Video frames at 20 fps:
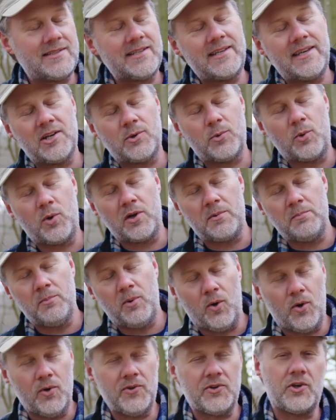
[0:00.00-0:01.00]
to get her wooden
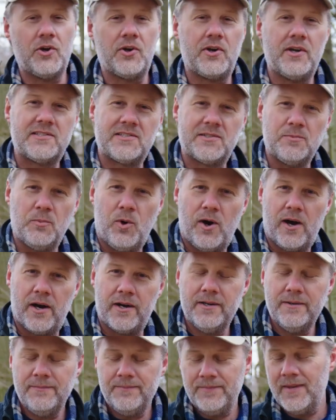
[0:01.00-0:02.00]
bowl to go get some
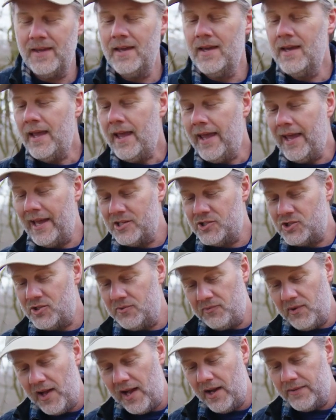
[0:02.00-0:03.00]
water, and she
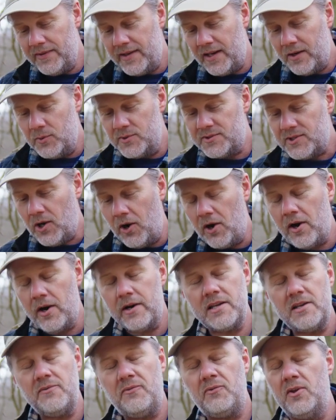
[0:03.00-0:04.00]
found that it was
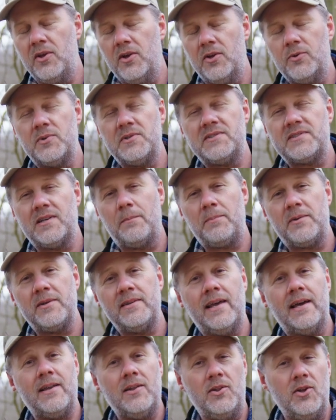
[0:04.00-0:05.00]
already filled with something
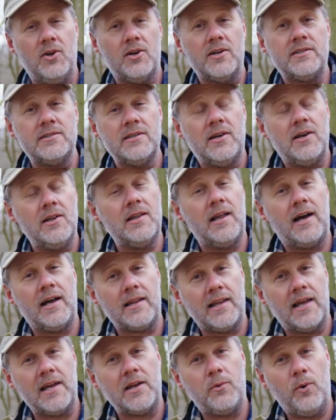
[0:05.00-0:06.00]
that looked a lot
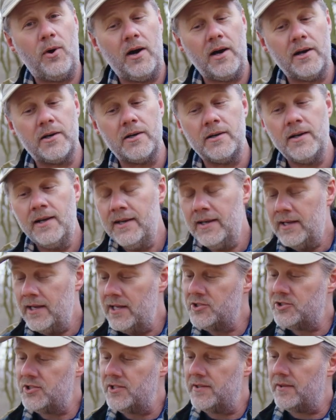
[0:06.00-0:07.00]
like water.
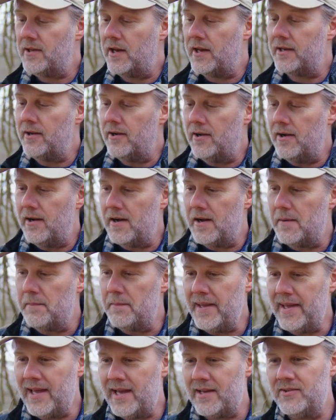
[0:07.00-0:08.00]
And she thought, oh
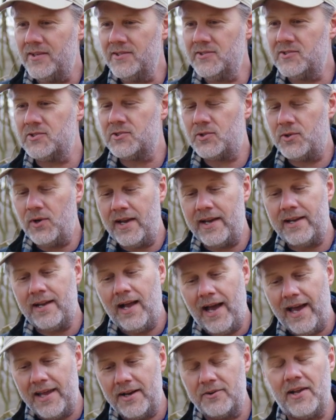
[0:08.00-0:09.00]
man, this is great.
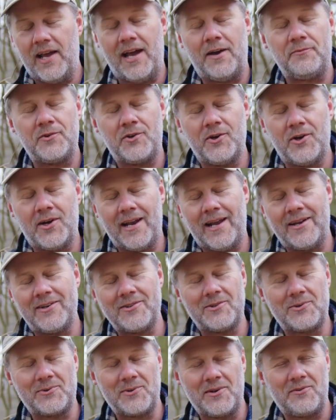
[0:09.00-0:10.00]
I don't have to go down
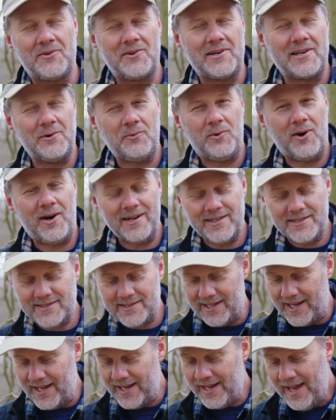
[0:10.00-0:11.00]
to the river and get water
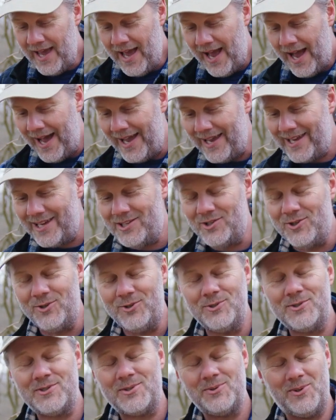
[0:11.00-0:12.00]
today. I can
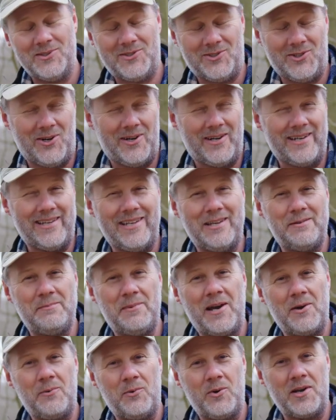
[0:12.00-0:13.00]
use what's already in
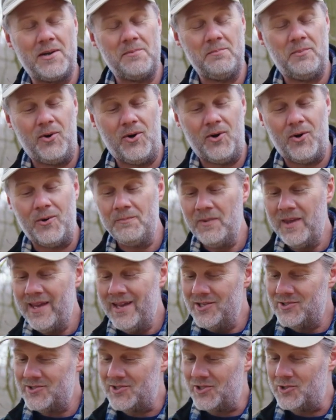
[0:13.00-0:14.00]
my wooden bowl.
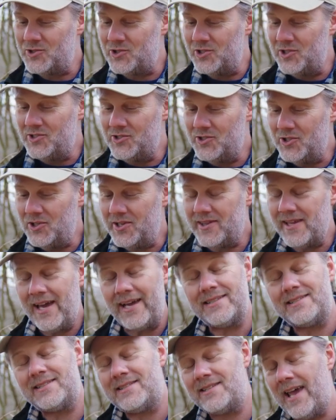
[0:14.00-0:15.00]
So she took
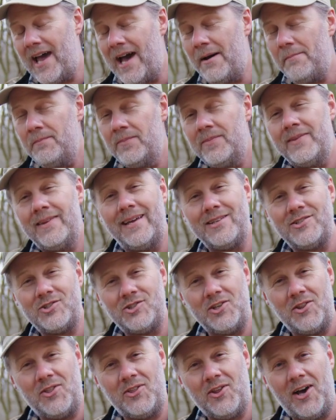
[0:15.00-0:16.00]
that sap that
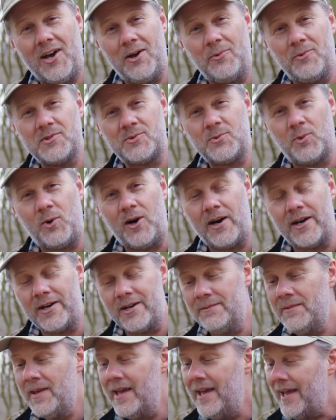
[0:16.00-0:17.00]
she thought was
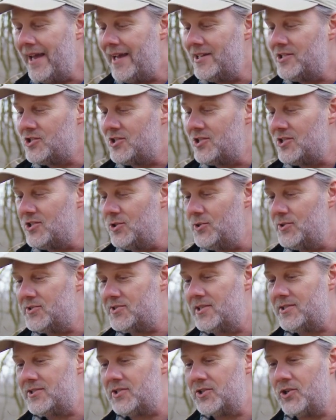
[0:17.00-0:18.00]
water and she used it to